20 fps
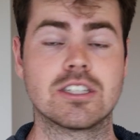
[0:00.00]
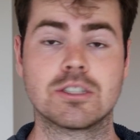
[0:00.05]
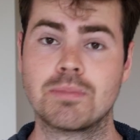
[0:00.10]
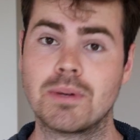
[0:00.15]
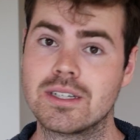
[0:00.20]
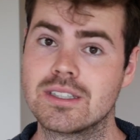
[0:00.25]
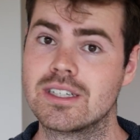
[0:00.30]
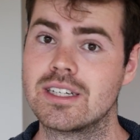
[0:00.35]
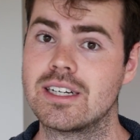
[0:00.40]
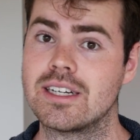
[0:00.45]

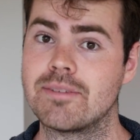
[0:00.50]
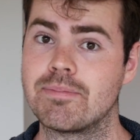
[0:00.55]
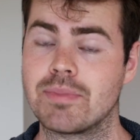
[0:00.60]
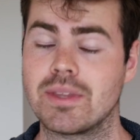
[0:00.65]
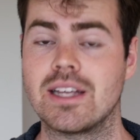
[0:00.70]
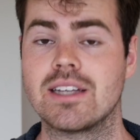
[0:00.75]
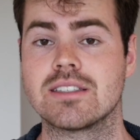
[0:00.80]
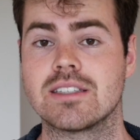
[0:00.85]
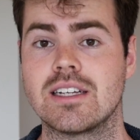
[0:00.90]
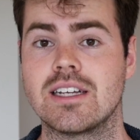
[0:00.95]
especially
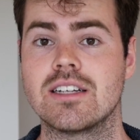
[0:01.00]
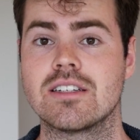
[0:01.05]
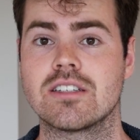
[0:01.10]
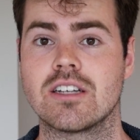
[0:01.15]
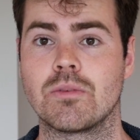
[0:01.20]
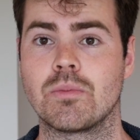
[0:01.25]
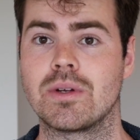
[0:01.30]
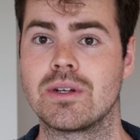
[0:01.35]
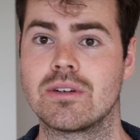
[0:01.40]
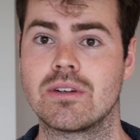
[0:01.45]
as an
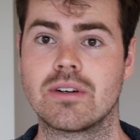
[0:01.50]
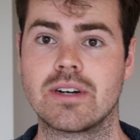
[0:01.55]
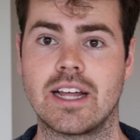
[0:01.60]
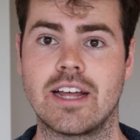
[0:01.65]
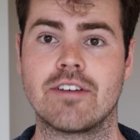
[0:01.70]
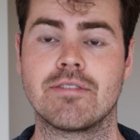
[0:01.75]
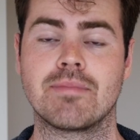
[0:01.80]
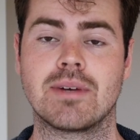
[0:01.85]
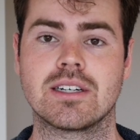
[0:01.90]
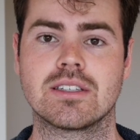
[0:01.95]
intern where you don't
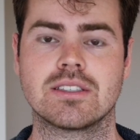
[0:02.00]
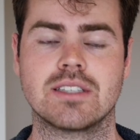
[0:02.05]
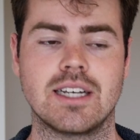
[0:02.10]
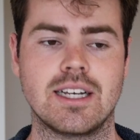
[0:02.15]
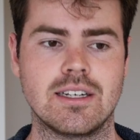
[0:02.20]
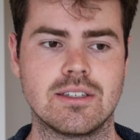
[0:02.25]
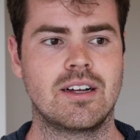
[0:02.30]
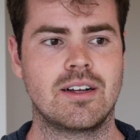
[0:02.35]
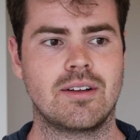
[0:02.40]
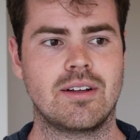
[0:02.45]
have much
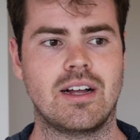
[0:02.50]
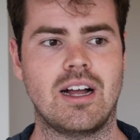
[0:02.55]
say.